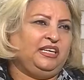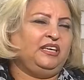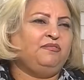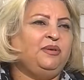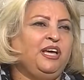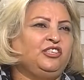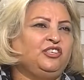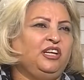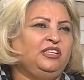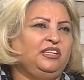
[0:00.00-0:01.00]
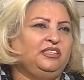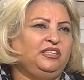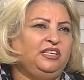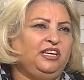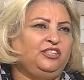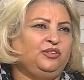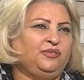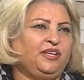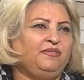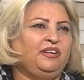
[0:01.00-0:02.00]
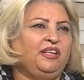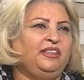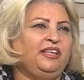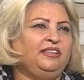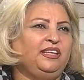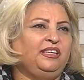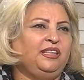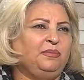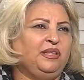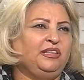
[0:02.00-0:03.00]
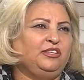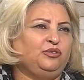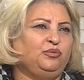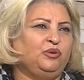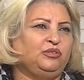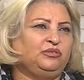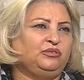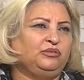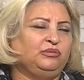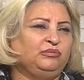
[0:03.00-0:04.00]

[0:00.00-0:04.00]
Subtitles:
give me a child until the age of 7 and then take the man that you want.